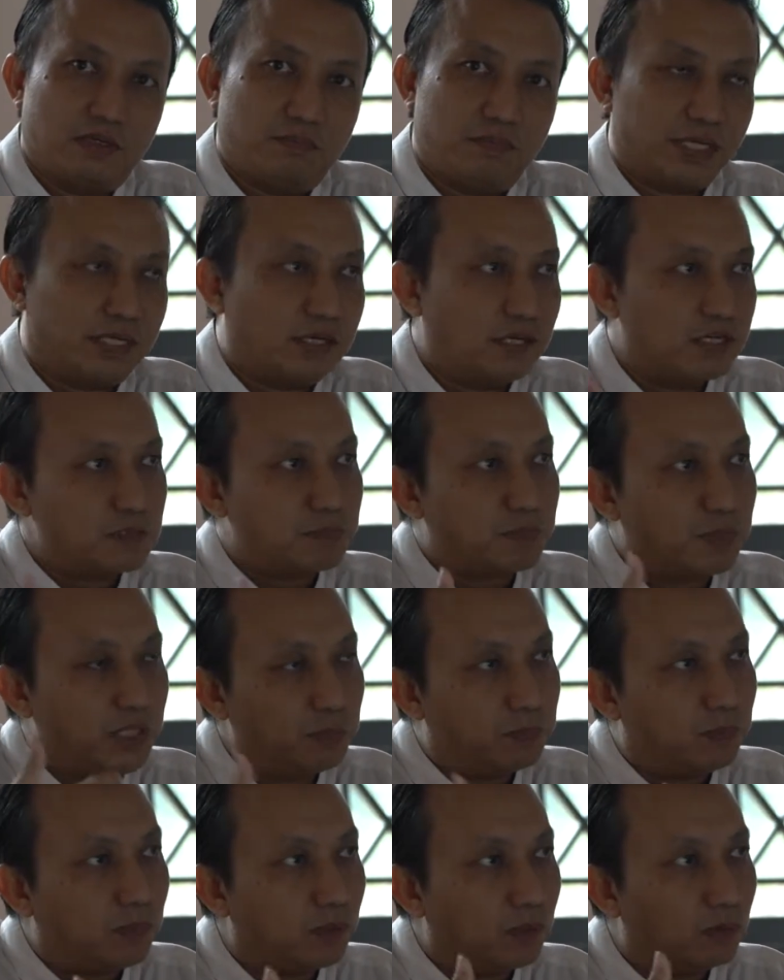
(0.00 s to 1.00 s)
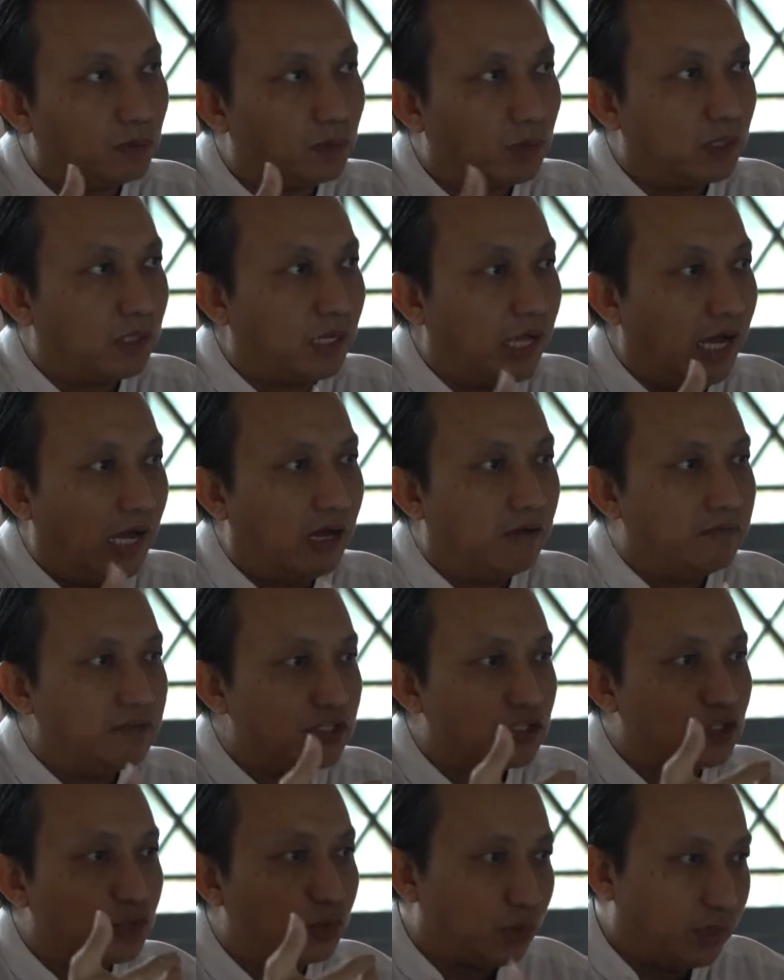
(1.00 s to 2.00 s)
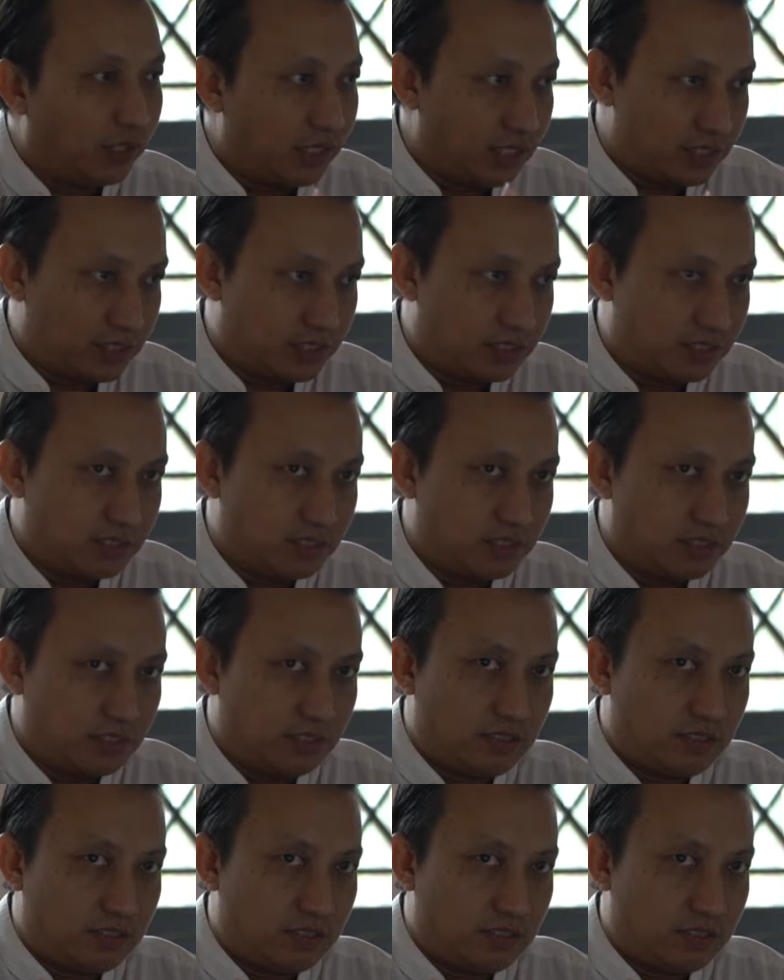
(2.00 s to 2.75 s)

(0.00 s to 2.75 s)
because people will have a choice.